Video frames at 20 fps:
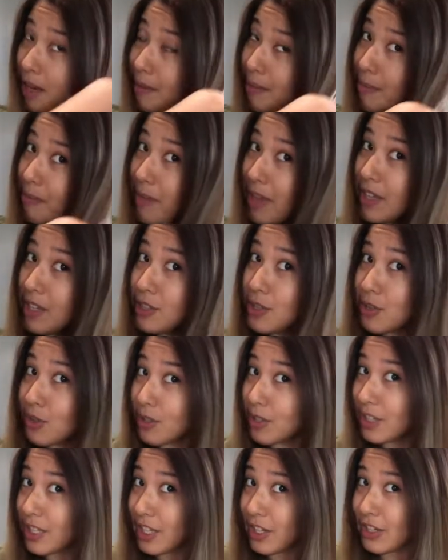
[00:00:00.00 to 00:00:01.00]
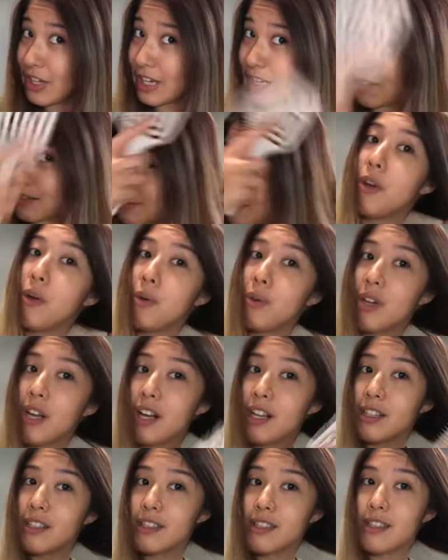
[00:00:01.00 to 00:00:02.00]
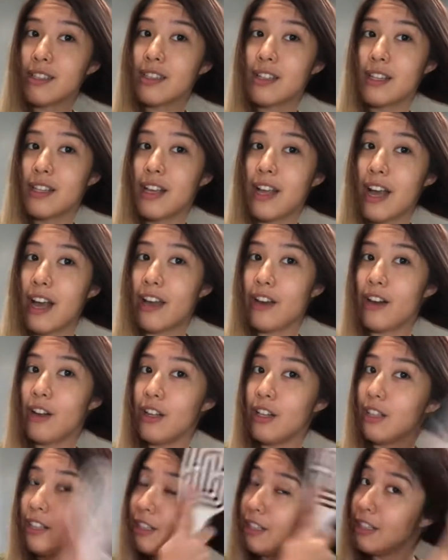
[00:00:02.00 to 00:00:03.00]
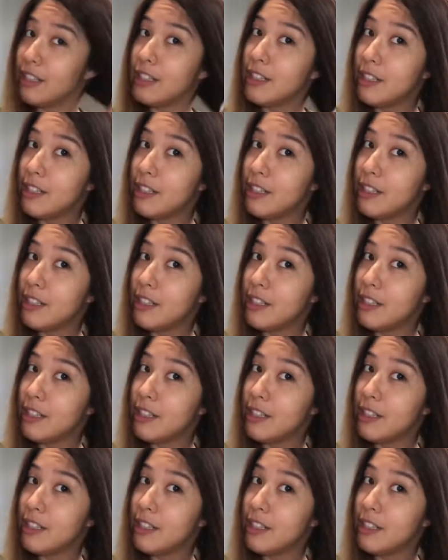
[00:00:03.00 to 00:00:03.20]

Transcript: Make sure that you have no knots at all.